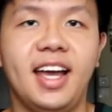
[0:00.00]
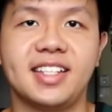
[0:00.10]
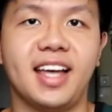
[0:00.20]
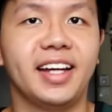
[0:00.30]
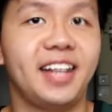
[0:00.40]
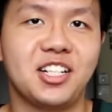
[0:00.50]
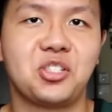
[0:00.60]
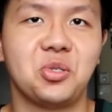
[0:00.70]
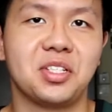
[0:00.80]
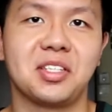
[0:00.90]
as I get
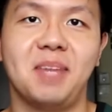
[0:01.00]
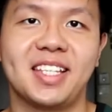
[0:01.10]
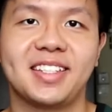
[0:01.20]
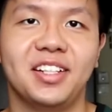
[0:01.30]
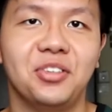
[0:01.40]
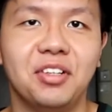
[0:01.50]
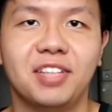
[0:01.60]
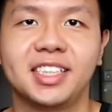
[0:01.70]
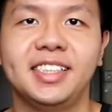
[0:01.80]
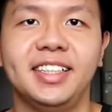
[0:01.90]
through the semester in
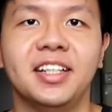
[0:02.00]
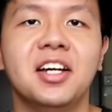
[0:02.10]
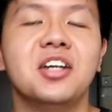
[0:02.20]
university.